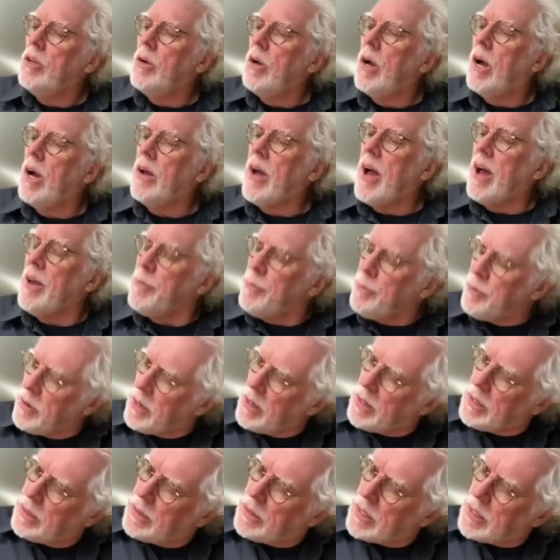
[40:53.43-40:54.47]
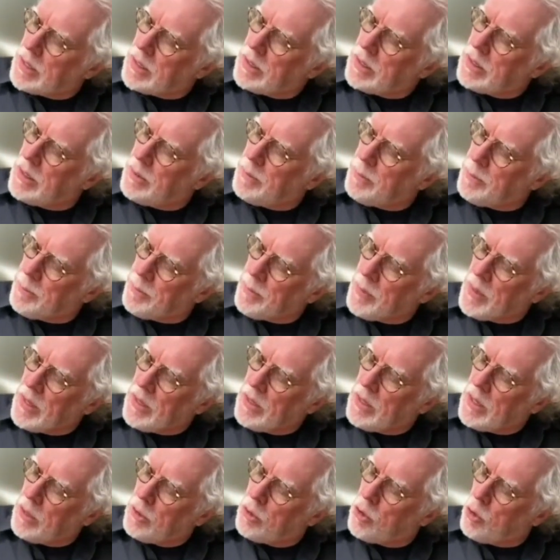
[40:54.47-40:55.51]
I, I, feel that
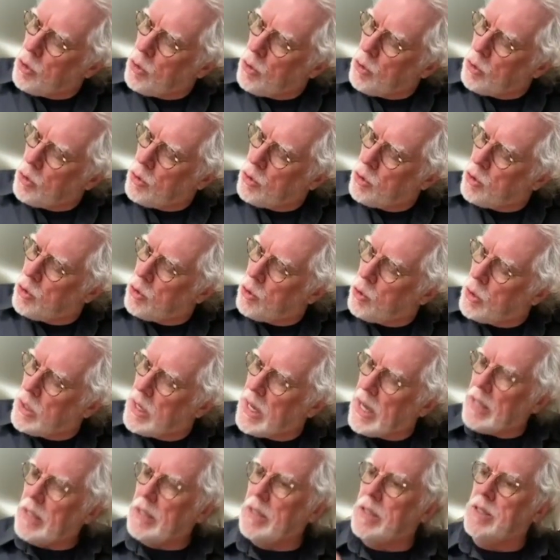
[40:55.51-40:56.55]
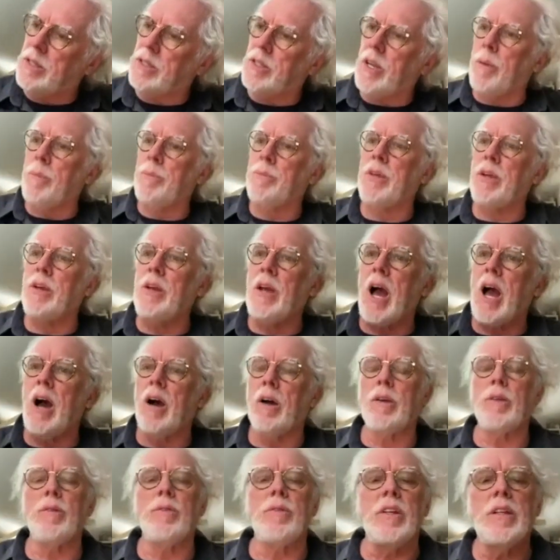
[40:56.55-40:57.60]
uh, to to get something
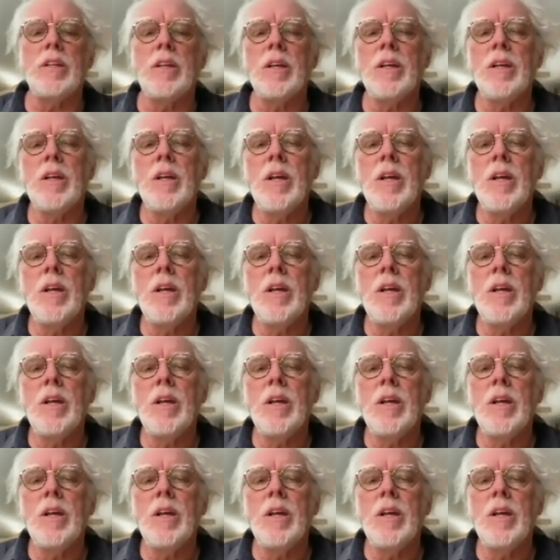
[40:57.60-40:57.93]
out of it,